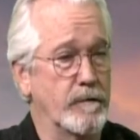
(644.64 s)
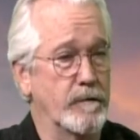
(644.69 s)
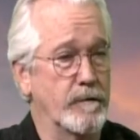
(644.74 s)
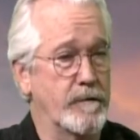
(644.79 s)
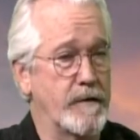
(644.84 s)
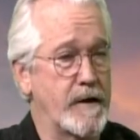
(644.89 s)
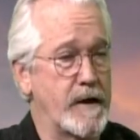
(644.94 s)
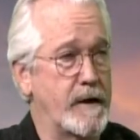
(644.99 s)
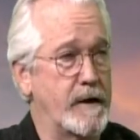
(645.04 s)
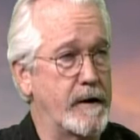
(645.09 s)

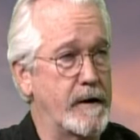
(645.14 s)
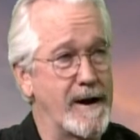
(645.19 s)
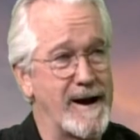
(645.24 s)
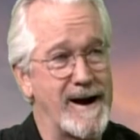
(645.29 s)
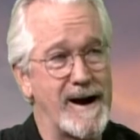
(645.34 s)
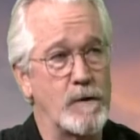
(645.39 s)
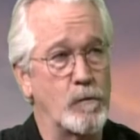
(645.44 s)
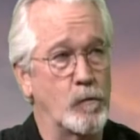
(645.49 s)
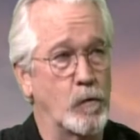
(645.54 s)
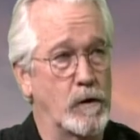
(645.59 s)
then
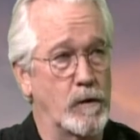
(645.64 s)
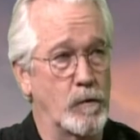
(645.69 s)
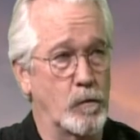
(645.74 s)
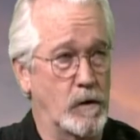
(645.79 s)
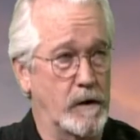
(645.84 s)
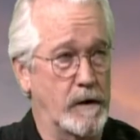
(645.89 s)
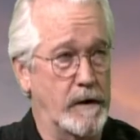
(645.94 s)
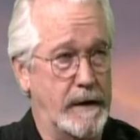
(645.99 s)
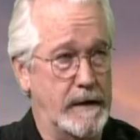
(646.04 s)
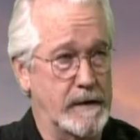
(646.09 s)

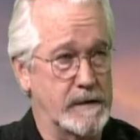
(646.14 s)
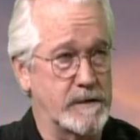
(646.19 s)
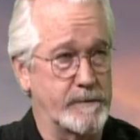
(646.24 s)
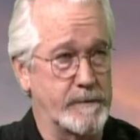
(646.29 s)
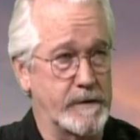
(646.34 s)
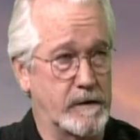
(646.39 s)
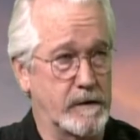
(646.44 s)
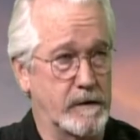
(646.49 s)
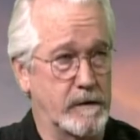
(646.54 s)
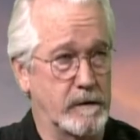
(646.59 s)
911 has to
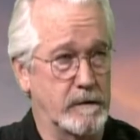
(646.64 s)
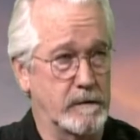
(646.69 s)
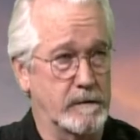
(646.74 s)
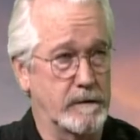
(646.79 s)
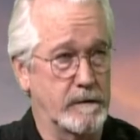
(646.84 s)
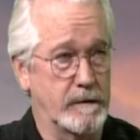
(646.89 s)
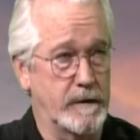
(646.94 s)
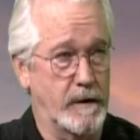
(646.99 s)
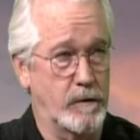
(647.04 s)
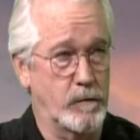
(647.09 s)
be called.
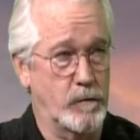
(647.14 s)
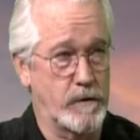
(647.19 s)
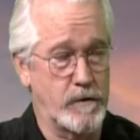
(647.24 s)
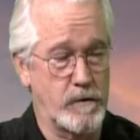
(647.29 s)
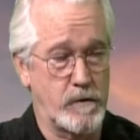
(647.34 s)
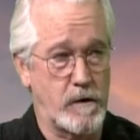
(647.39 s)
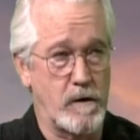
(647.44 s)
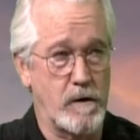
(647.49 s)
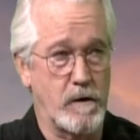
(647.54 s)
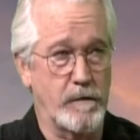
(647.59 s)
Mm-hmm. And when you
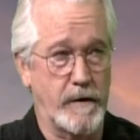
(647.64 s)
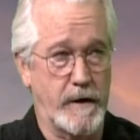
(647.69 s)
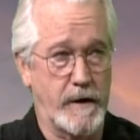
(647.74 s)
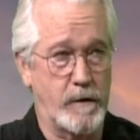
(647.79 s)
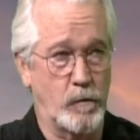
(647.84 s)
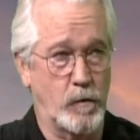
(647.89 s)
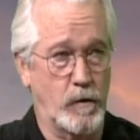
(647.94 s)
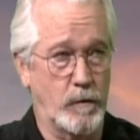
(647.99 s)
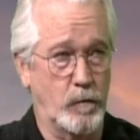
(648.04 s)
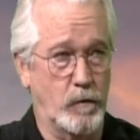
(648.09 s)
call
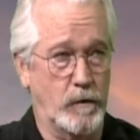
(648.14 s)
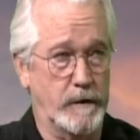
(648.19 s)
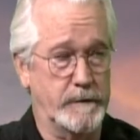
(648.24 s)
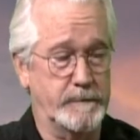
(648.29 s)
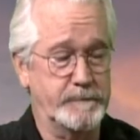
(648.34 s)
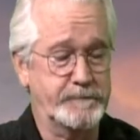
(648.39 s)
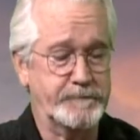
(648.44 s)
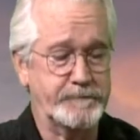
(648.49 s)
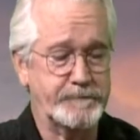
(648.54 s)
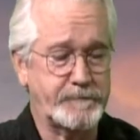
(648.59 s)

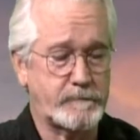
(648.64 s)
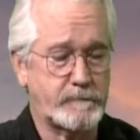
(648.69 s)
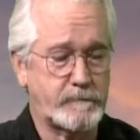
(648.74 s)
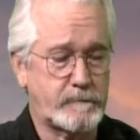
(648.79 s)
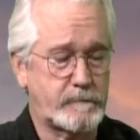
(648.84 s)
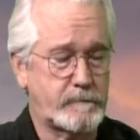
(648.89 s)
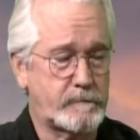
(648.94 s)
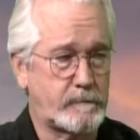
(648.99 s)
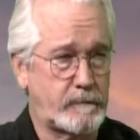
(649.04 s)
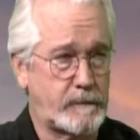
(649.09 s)
911,
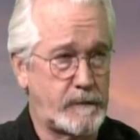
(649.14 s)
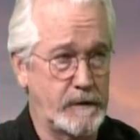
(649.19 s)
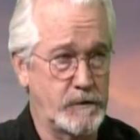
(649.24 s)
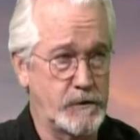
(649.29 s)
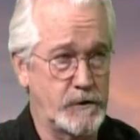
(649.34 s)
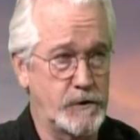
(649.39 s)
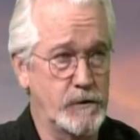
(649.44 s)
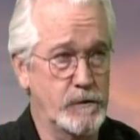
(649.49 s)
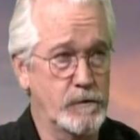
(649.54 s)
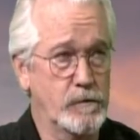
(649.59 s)

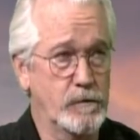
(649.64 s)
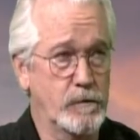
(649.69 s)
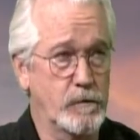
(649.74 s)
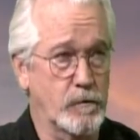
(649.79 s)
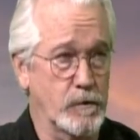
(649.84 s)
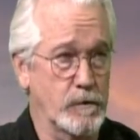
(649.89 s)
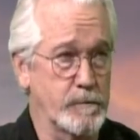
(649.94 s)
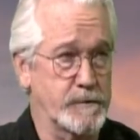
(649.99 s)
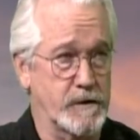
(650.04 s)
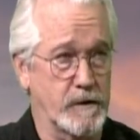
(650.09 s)
2
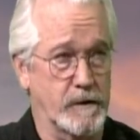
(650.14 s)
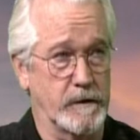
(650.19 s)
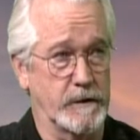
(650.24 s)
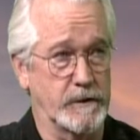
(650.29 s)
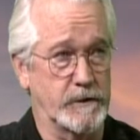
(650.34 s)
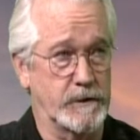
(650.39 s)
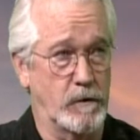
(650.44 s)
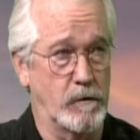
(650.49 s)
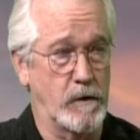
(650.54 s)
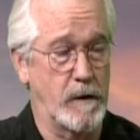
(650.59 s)
groups are going
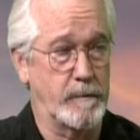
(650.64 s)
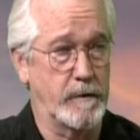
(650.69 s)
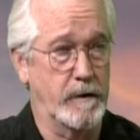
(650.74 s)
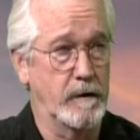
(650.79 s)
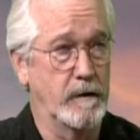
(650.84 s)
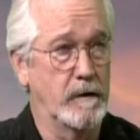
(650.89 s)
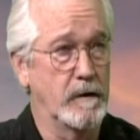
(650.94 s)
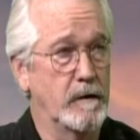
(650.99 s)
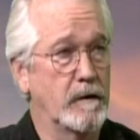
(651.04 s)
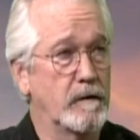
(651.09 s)
to show up.
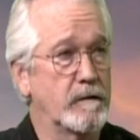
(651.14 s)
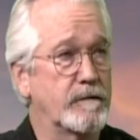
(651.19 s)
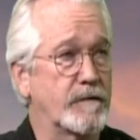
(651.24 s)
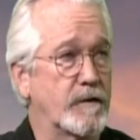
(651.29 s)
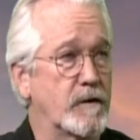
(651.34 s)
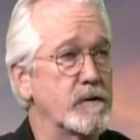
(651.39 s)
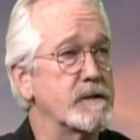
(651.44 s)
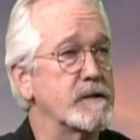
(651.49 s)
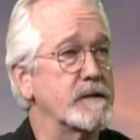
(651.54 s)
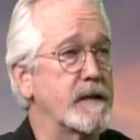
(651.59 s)

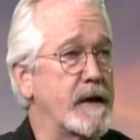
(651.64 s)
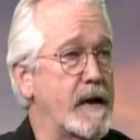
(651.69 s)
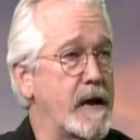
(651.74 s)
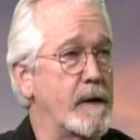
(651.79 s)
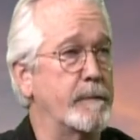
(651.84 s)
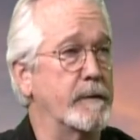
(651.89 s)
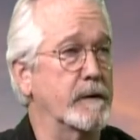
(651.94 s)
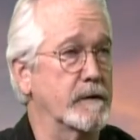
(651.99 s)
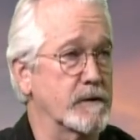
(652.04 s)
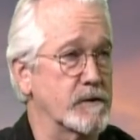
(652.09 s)
First, the
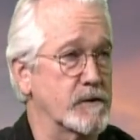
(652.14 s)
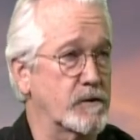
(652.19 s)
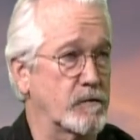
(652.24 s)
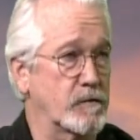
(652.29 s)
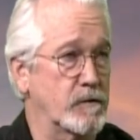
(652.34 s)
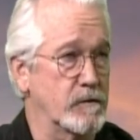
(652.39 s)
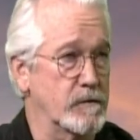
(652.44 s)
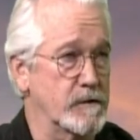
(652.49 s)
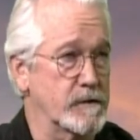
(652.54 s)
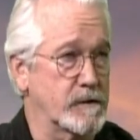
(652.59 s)
ambulance
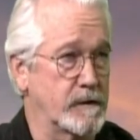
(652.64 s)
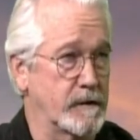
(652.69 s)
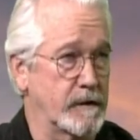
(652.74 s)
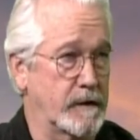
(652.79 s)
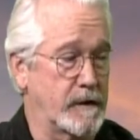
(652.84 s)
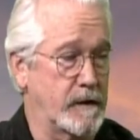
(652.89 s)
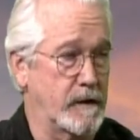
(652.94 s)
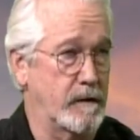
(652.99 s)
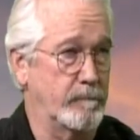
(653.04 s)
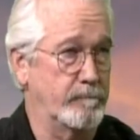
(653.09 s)
crew is going to
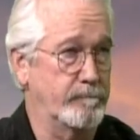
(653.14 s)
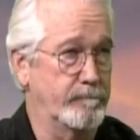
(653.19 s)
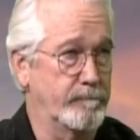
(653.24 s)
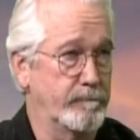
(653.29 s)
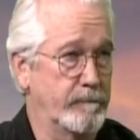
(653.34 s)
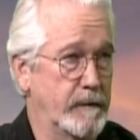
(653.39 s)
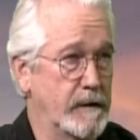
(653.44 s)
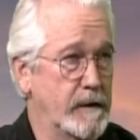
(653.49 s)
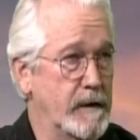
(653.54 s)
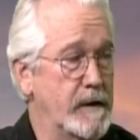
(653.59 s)
come,
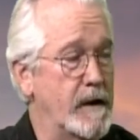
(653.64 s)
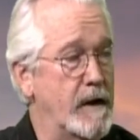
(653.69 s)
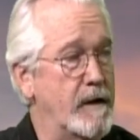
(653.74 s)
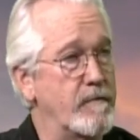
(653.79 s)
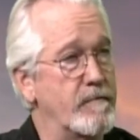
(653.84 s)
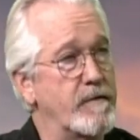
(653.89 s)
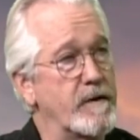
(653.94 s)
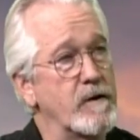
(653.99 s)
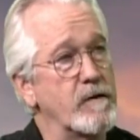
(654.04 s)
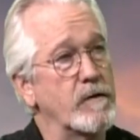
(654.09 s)

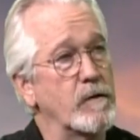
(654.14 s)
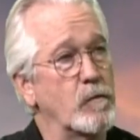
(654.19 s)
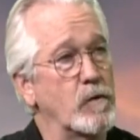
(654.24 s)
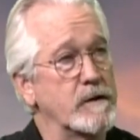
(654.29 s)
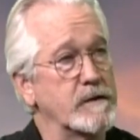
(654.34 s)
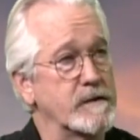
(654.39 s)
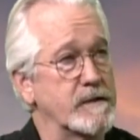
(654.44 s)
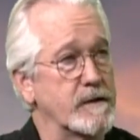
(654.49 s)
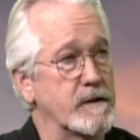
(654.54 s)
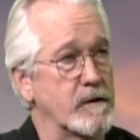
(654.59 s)
and they're the
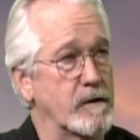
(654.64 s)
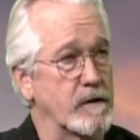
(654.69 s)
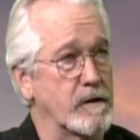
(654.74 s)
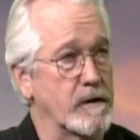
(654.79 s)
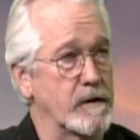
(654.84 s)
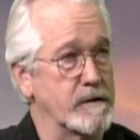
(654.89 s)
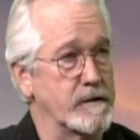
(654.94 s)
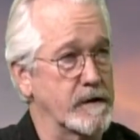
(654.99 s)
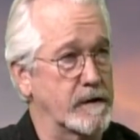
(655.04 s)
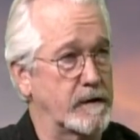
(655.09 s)
ones that are going
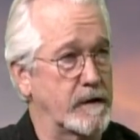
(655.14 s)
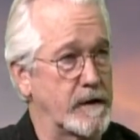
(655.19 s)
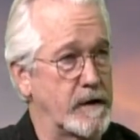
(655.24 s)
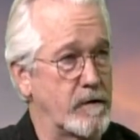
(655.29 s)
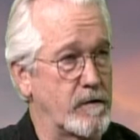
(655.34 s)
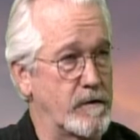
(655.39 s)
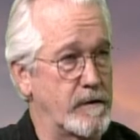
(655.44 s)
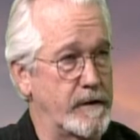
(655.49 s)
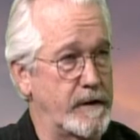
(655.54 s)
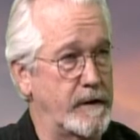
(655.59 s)
to
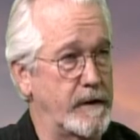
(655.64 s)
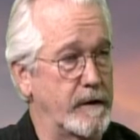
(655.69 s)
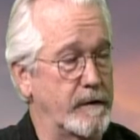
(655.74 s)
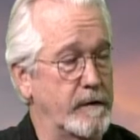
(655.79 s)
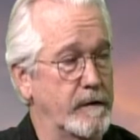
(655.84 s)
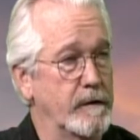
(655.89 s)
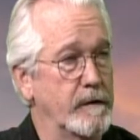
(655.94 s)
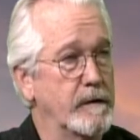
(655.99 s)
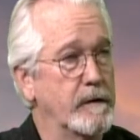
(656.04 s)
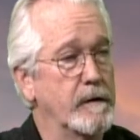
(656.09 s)
declare her
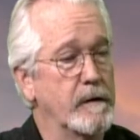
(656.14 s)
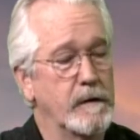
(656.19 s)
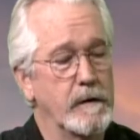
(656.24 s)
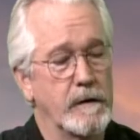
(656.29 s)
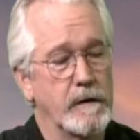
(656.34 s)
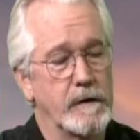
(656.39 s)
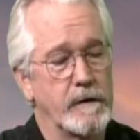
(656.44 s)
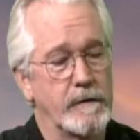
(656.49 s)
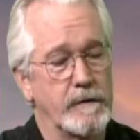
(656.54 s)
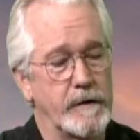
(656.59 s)
dead.
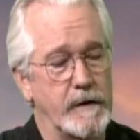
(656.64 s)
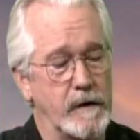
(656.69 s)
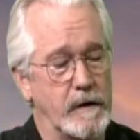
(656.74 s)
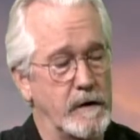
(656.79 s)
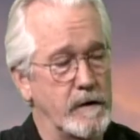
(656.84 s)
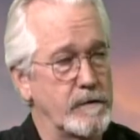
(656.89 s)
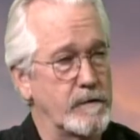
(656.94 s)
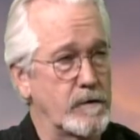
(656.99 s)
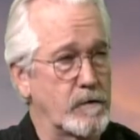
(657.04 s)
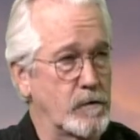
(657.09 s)
The
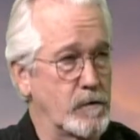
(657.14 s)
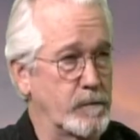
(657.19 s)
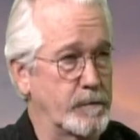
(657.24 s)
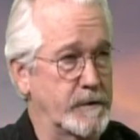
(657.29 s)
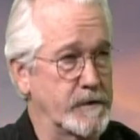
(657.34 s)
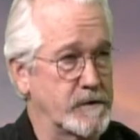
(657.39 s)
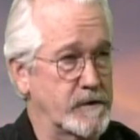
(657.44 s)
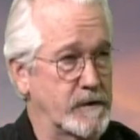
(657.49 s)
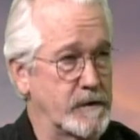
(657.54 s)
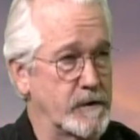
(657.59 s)
other group
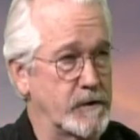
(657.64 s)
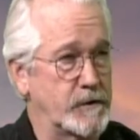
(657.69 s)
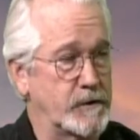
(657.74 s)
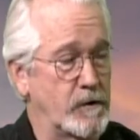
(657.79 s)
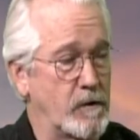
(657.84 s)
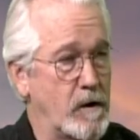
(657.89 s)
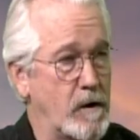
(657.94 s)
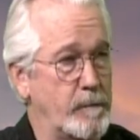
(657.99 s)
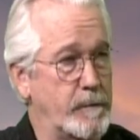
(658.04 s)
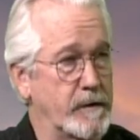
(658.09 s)
that's going to
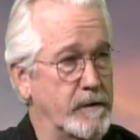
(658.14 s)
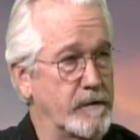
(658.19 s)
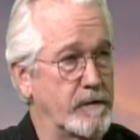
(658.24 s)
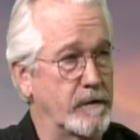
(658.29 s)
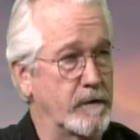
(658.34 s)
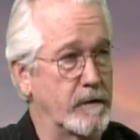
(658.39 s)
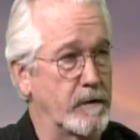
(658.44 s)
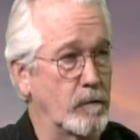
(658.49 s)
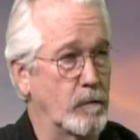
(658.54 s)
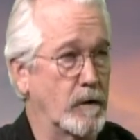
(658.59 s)
show up is,
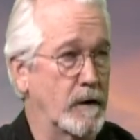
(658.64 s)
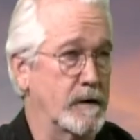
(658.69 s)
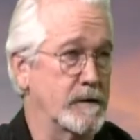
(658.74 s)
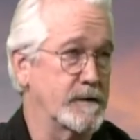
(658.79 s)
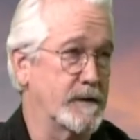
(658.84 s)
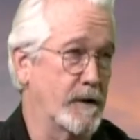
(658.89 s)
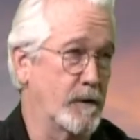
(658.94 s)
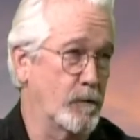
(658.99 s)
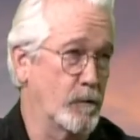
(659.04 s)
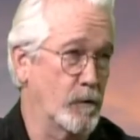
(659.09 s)
when I
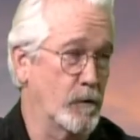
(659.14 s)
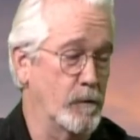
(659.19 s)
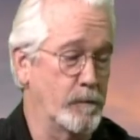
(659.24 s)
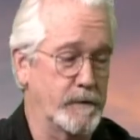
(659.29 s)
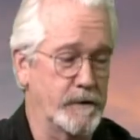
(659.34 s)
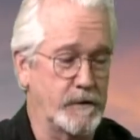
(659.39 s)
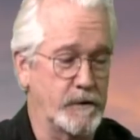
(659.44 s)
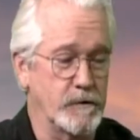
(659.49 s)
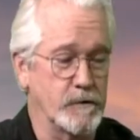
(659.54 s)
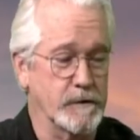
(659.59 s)
say group,
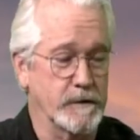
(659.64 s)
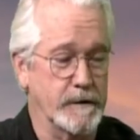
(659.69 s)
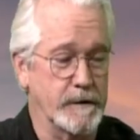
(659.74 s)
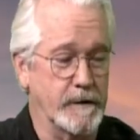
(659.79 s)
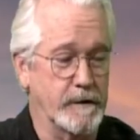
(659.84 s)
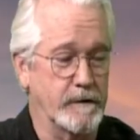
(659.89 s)
it's usually an